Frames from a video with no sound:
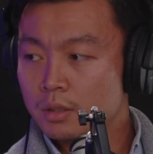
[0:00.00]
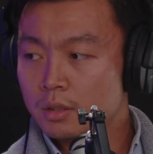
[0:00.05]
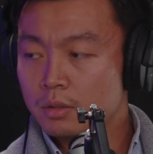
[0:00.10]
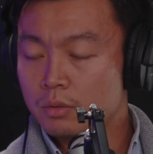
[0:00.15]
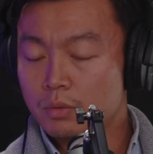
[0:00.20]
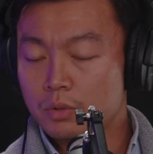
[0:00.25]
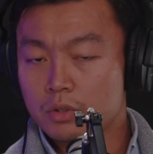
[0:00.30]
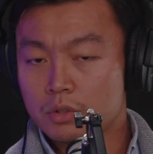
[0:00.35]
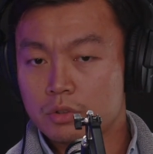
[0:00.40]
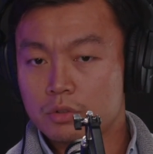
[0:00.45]

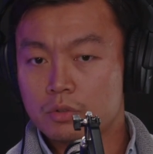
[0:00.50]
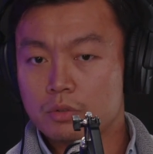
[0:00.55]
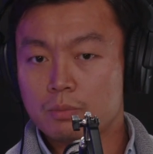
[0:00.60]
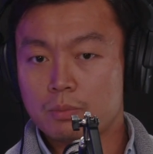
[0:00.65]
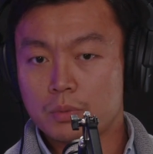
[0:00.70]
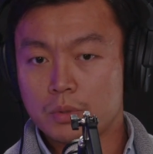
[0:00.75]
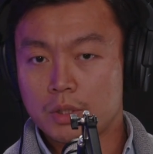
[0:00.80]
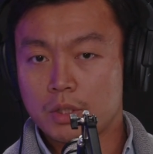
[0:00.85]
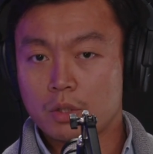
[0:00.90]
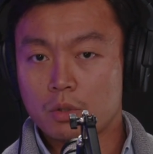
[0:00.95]
which is to
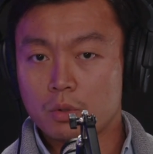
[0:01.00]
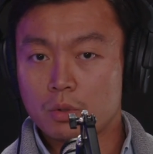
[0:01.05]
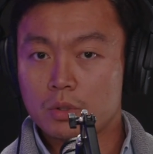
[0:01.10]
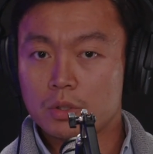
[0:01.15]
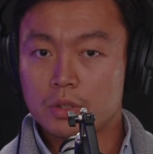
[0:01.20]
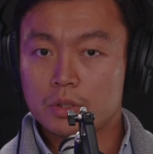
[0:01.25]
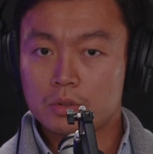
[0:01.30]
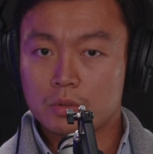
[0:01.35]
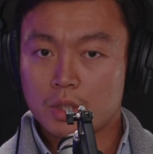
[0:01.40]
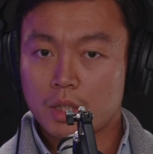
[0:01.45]
bring
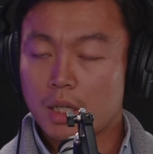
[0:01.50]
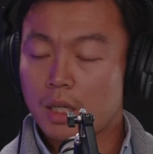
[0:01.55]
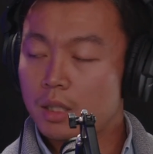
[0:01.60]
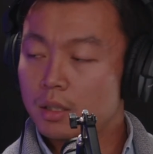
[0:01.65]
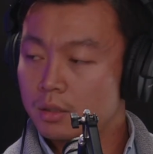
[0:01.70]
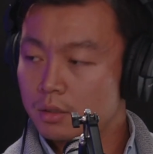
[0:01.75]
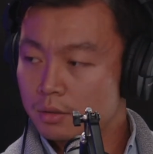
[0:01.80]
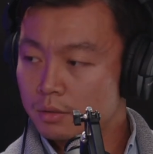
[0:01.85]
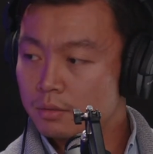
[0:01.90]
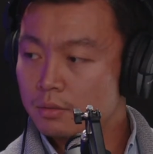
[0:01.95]
glory to
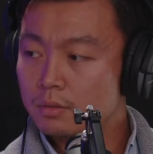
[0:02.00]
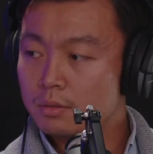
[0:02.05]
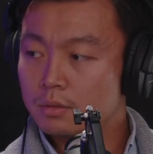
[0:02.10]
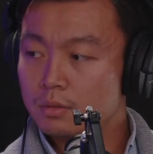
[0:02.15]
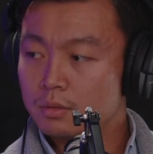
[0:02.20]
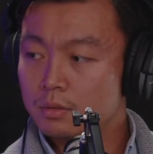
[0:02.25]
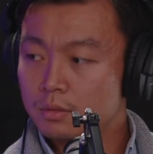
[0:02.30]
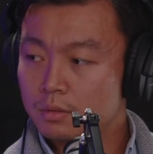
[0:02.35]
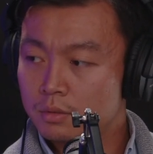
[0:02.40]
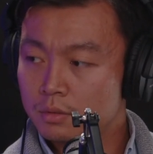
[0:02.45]
God.
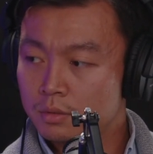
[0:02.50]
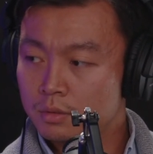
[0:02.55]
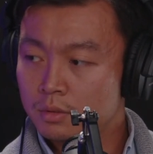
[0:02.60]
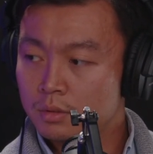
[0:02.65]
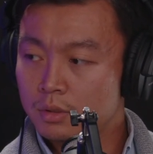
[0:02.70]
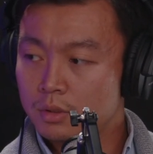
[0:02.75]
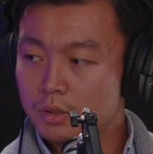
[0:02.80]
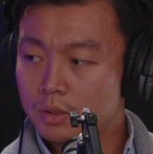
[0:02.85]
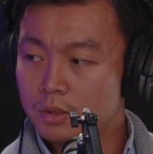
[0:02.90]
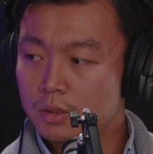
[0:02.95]

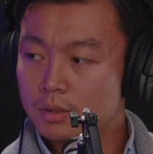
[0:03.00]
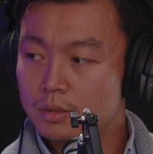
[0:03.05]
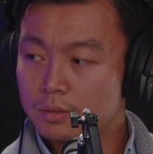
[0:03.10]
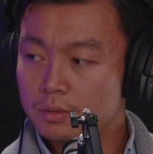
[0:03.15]
Yeah.